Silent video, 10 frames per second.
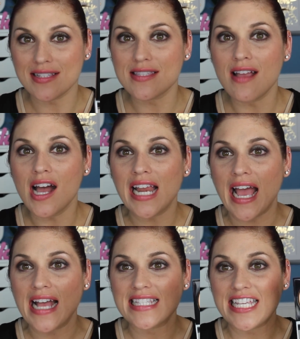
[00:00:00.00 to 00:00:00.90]
It's not
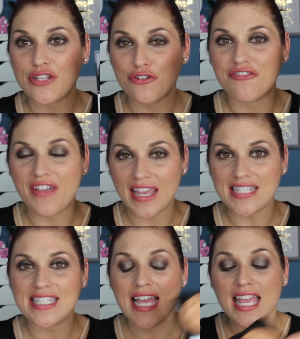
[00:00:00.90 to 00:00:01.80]
as in your
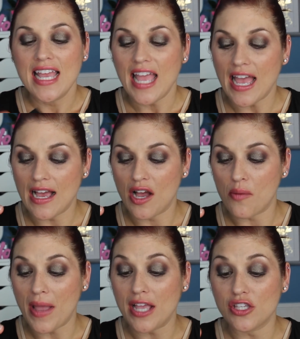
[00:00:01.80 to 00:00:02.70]
face
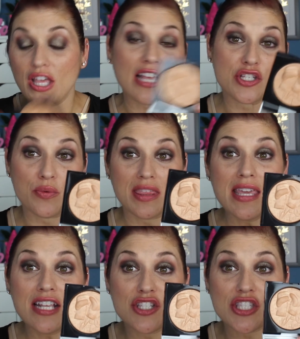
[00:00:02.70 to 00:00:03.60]
as you would
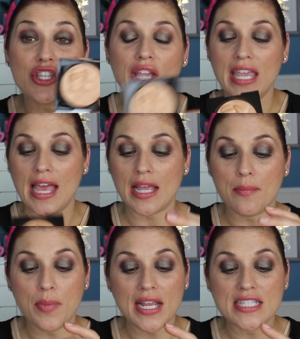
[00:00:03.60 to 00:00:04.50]
think just looking at
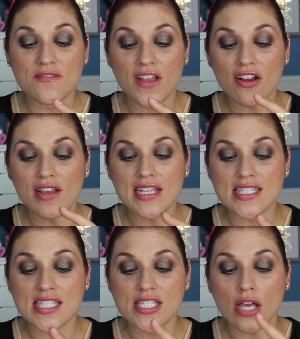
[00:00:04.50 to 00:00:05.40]
it, but it's very
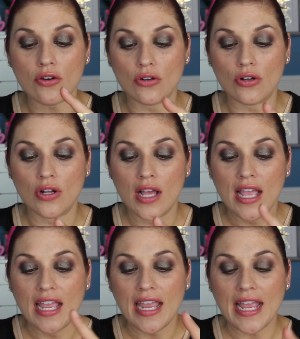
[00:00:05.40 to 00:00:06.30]
subtle
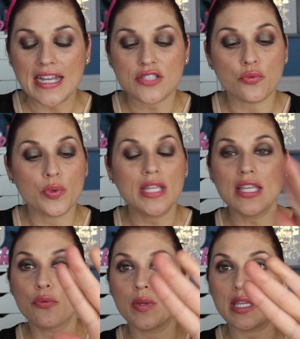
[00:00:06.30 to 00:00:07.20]
and it's
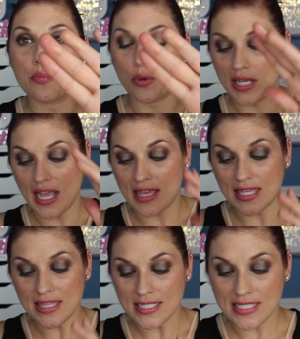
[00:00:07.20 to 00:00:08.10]
really, really pretty. I
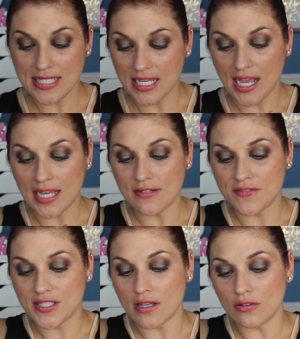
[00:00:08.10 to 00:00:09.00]
think is the kind of
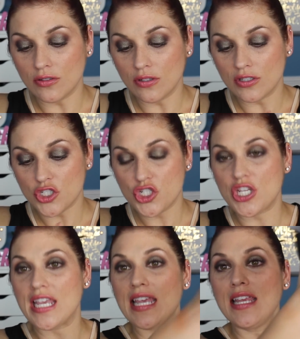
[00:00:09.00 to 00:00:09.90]
subtle
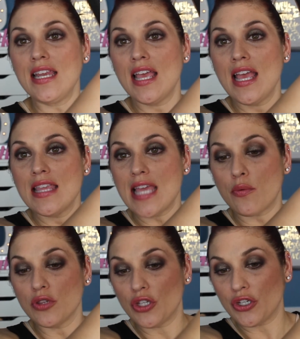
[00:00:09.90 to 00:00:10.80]
sheen
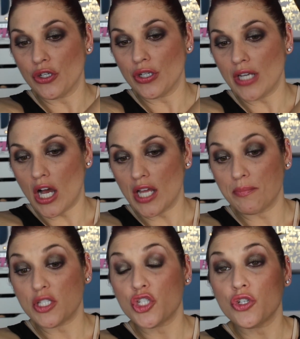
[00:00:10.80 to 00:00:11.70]
that would look good on
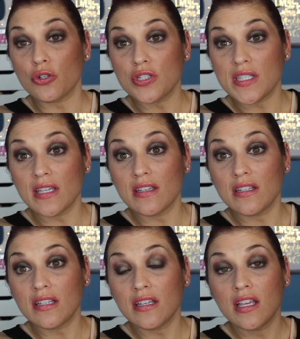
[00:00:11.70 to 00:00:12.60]
mature
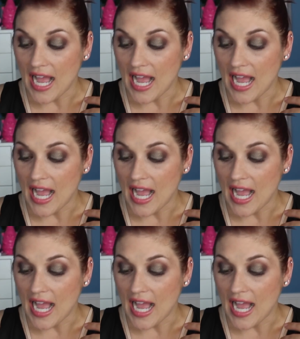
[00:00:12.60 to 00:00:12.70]
skin.